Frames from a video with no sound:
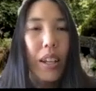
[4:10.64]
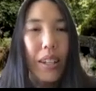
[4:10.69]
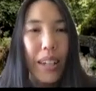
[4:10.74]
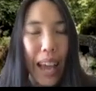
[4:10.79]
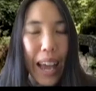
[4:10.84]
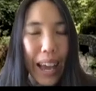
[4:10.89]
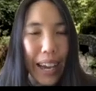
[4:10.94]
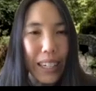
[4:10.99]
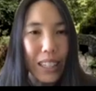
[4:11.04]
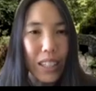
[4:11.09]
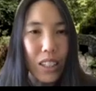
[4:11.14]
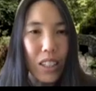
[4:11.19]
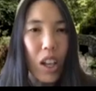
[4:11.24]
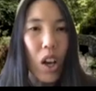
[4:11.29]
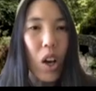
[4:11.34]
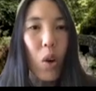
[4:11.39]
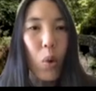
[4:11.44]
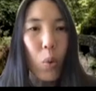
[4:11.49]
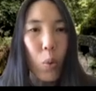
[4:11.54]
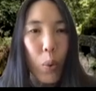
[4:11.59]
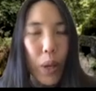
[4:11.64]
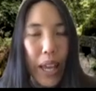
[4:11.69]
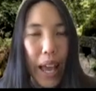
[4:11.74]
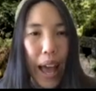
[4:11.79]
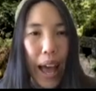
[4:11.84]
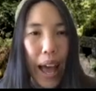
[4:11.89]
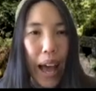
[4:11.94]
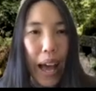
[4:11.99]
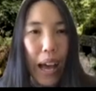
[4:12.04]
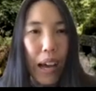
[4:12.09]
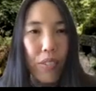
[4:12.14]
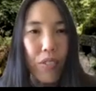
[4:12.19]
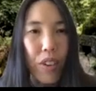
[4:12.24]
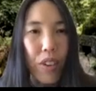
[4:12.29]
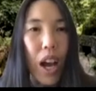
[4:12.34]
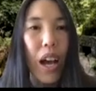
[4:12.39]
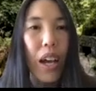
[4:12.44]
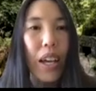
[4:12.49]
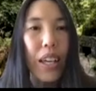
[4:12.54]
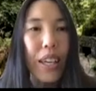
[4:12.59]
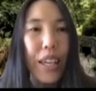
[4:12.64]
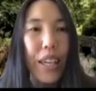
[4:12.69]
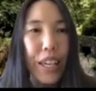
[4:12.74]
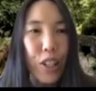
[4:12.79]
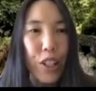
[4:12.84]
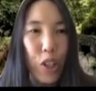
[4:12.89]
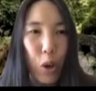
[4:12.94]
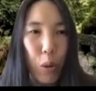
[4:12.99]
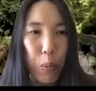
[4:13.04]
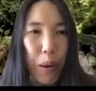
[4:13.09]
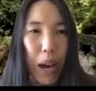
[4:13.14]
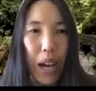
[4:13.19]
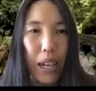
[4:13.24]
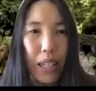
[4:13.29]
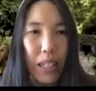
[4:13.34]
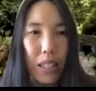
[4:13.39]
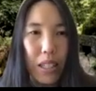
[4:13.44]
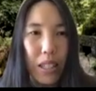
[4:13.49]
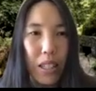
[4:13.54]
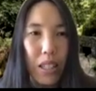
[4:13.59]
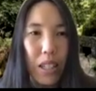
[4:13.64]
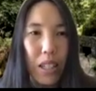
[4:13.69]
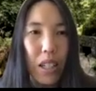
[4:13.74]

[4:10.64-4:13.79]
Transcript: Next, we have ketone bodies.